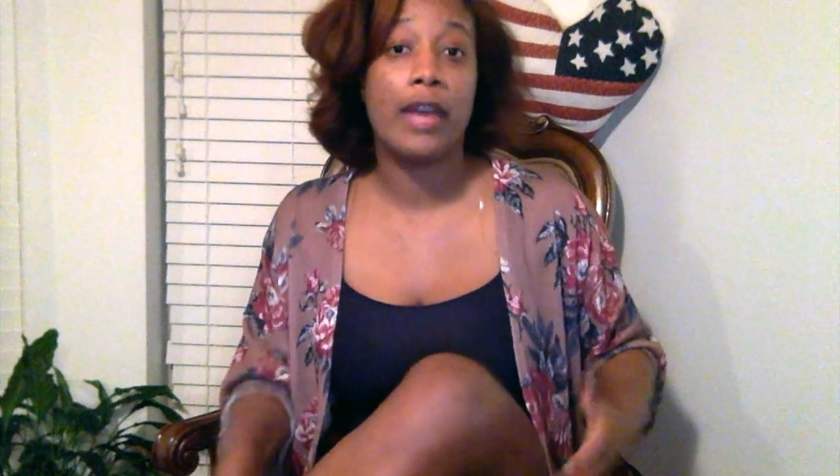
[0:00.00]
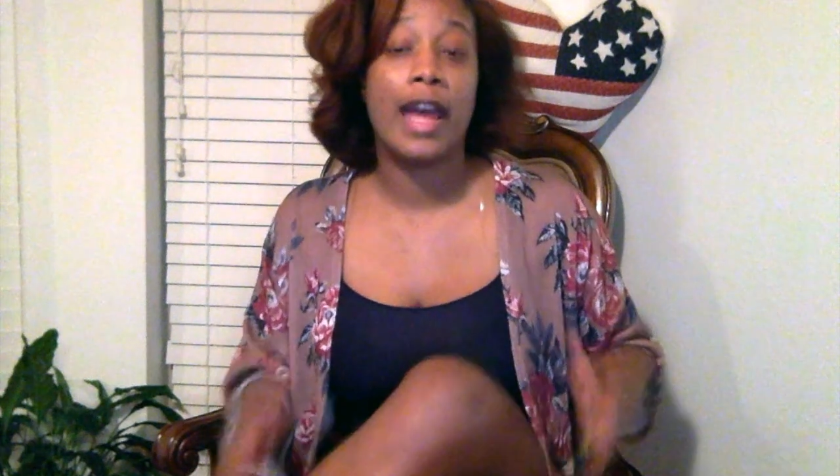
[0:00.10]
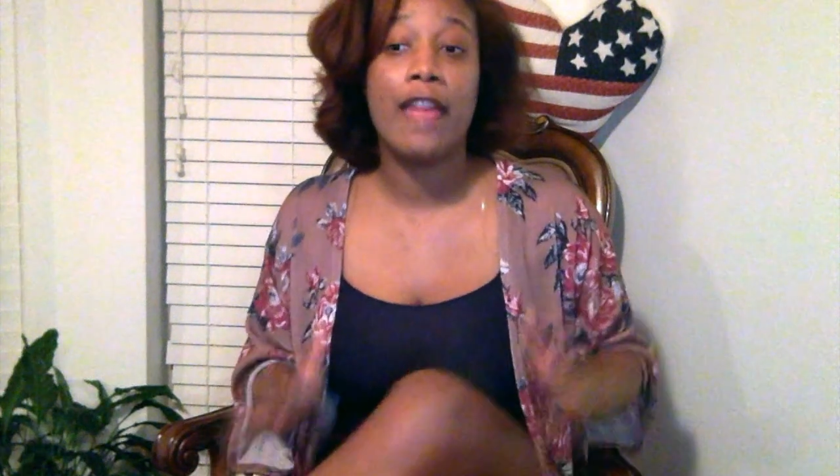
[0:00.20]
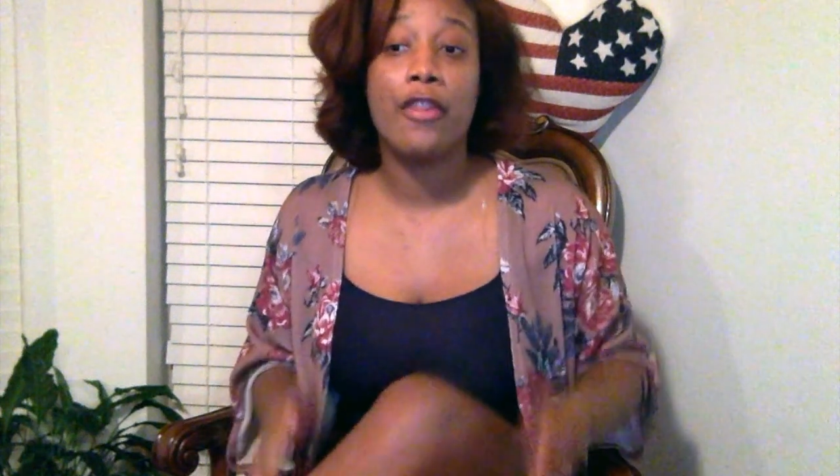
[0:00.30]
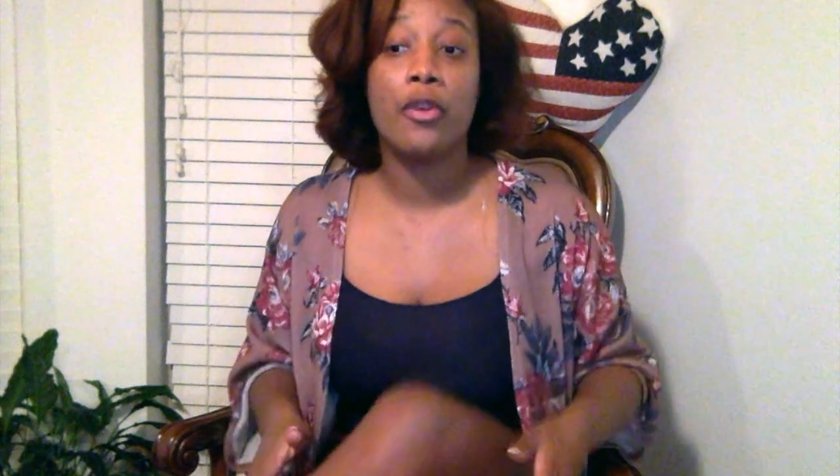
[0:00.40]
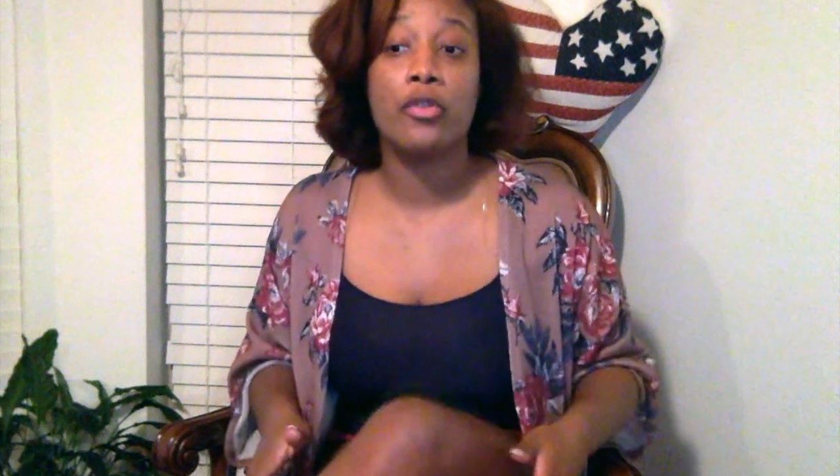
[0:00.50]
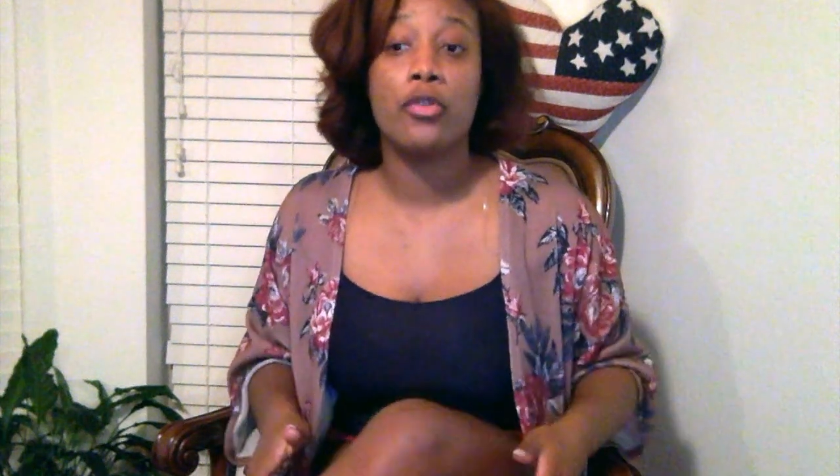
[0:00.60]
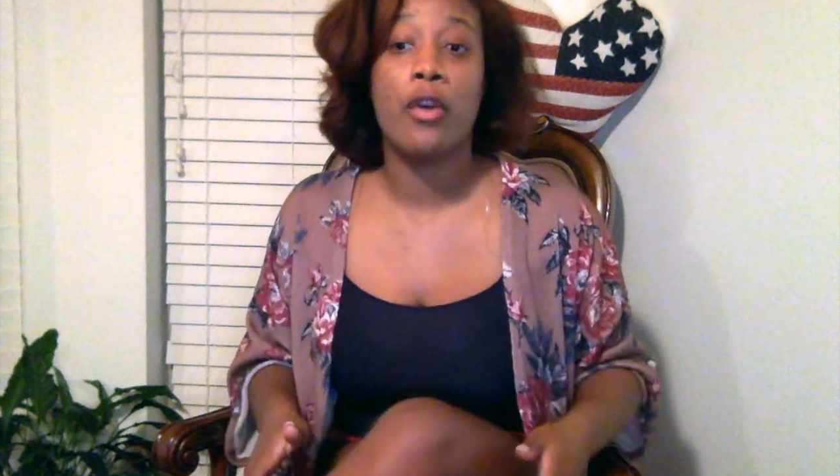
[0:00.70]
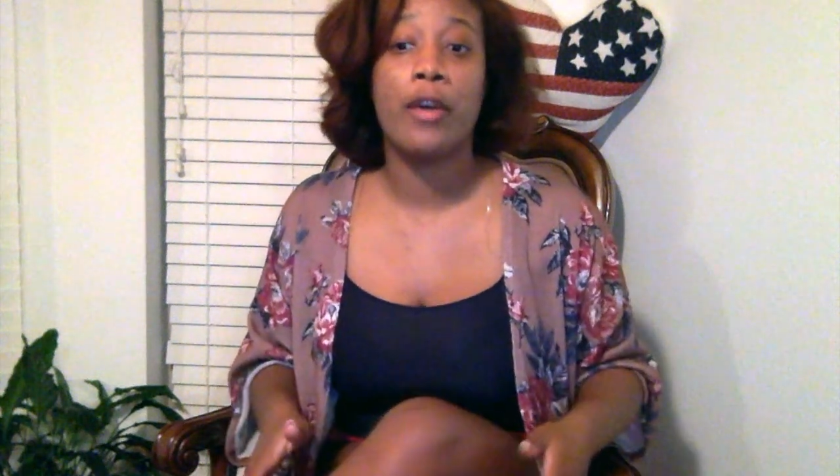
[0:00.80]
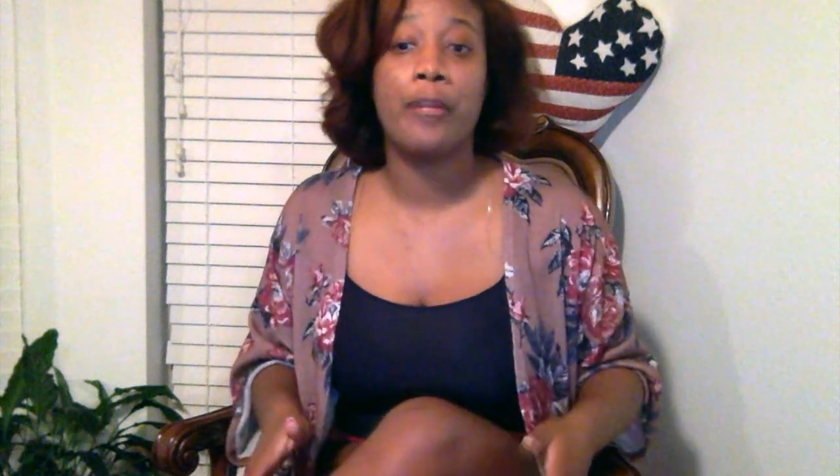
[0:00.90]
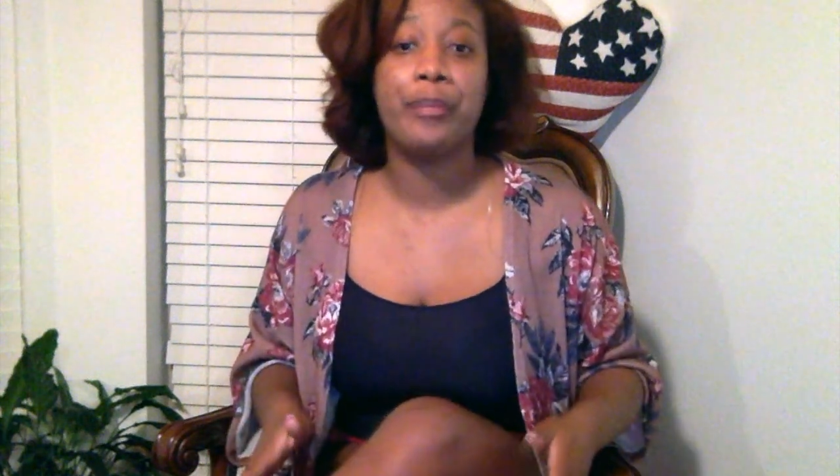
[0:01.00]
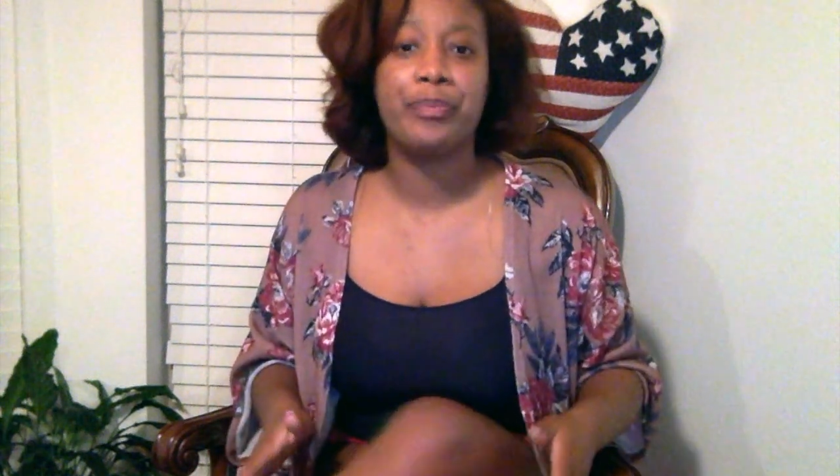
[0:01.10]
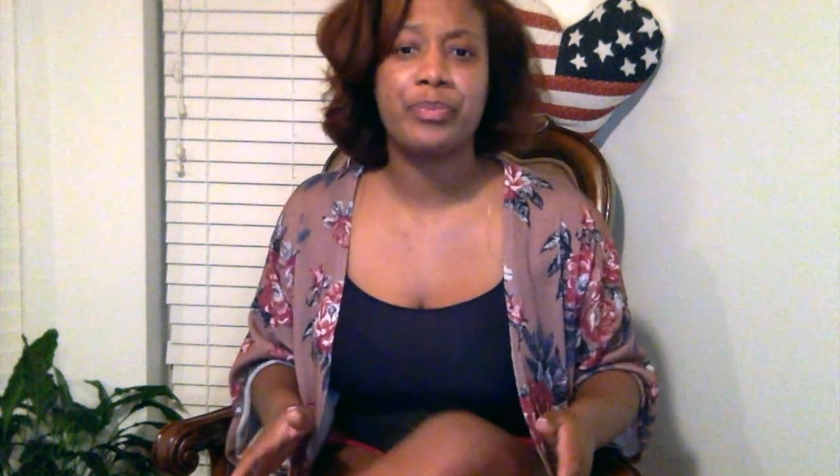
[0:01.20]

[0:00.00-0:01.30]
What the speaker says: And I had those on,